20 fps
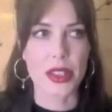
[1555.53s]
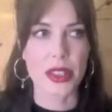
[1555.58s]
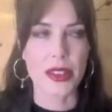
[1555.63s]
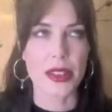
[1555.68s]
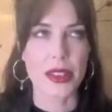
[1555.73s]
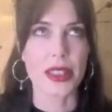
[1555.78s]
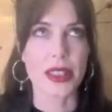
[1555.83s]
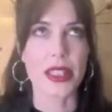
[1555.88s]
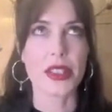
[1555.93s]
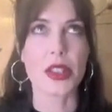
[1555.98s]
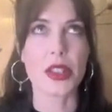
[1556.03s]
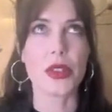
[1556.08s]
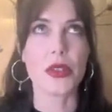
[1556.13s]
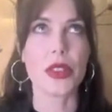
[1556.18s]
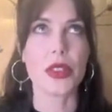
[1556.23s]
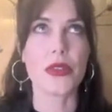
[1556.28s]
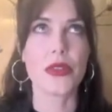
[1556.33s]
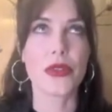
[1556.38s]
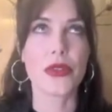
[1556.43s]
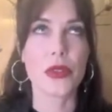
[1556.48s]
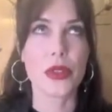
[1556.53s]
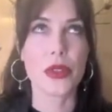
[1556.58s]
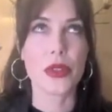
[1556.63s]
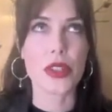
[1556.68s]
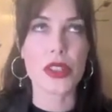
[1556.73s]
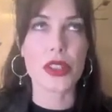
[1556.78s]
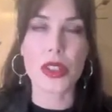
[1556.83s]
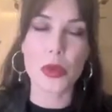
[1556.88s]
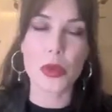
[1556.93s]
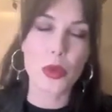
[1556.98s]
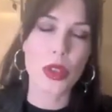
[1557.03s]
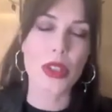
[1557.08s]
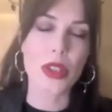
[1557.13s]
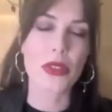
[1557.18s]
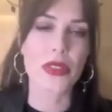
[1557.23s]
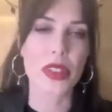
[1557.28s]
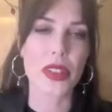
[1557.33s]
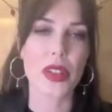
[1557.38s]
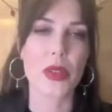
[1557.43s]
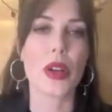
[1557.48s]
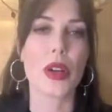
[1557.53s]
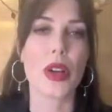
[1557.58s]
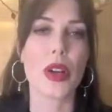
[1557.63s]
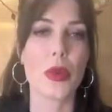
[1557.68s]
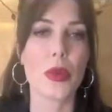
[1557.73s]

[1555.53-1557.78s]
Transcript: they don't unfortunately work very well